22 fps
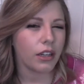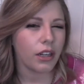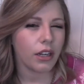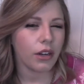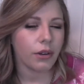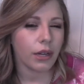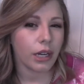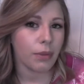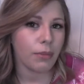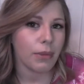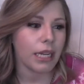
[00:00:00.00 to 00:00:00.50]
You
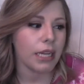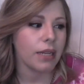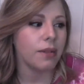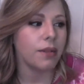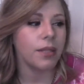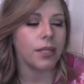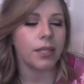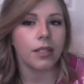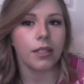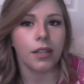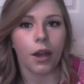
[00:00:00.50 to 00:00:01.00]
know what I mean?
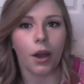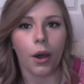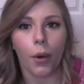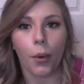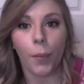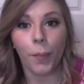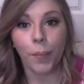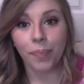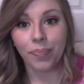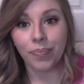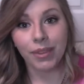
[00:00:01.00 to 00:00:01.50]

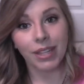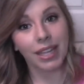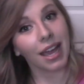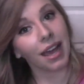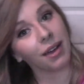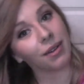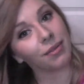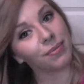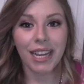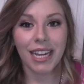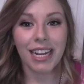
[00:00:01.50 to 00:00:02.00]
So yeah.